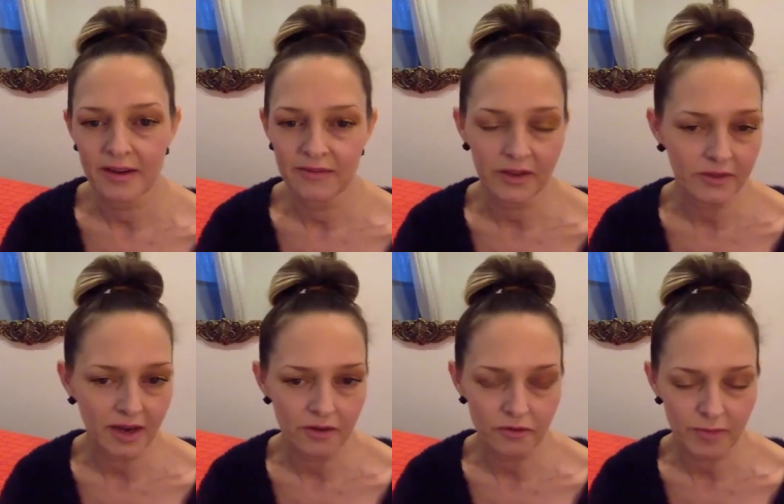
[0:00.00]
I have
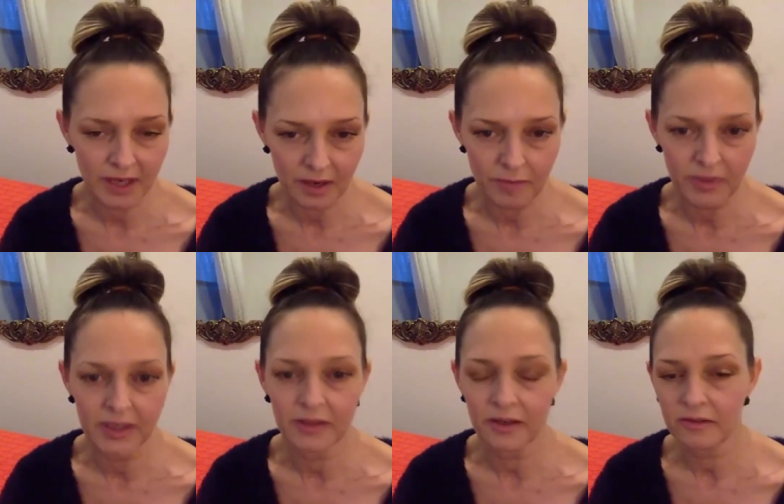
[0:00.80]
healthcare through my company,
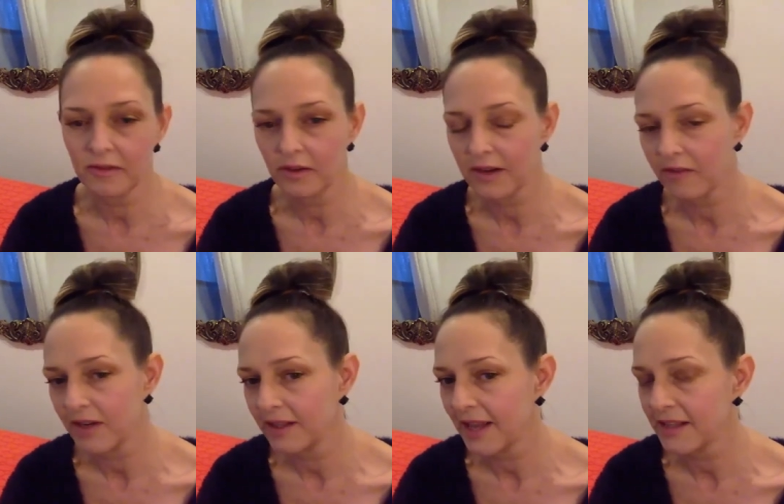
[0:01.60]
and they're
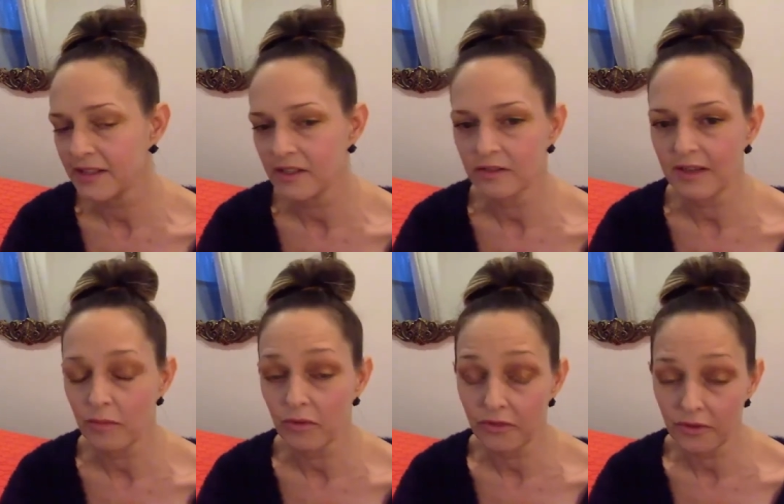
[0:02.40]
covering that till
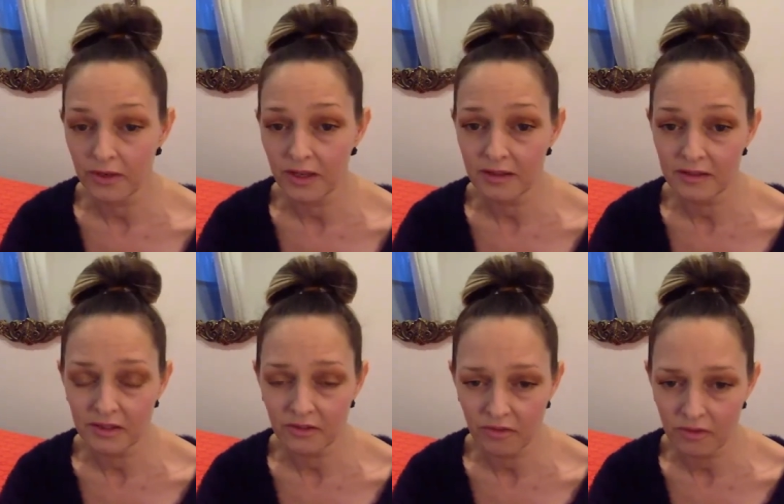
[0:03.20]
April 30th
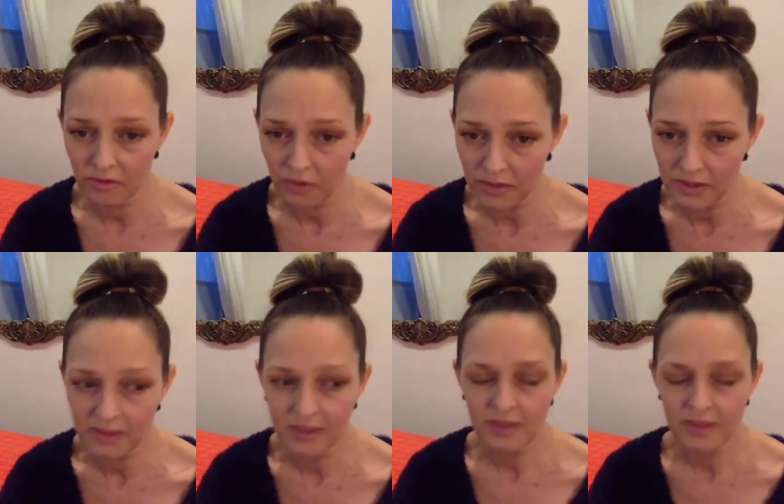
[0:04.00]
until further notice.